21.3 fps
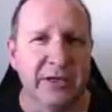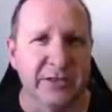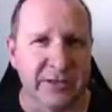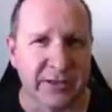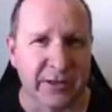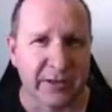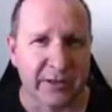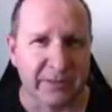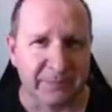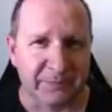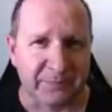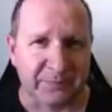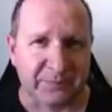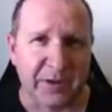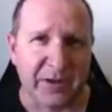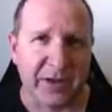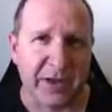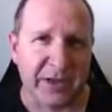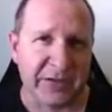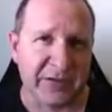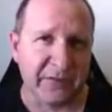So
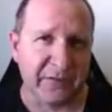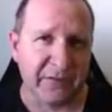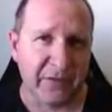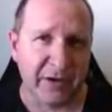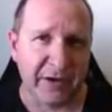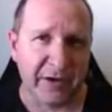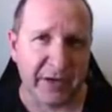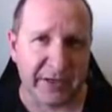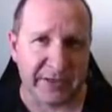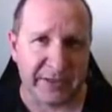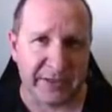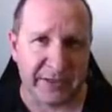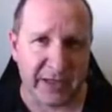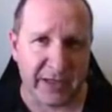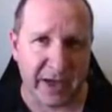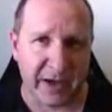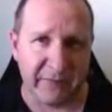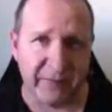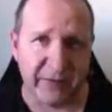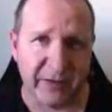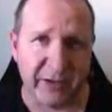that's the very next
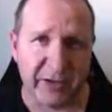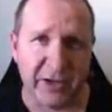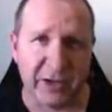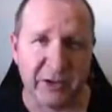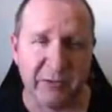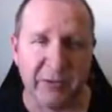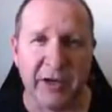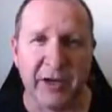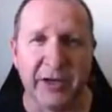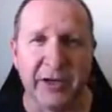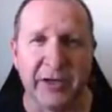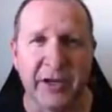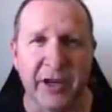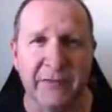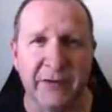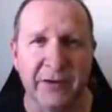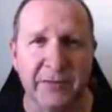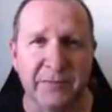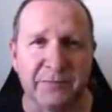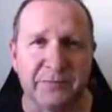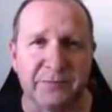video that we're going to
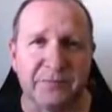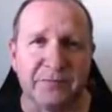cover.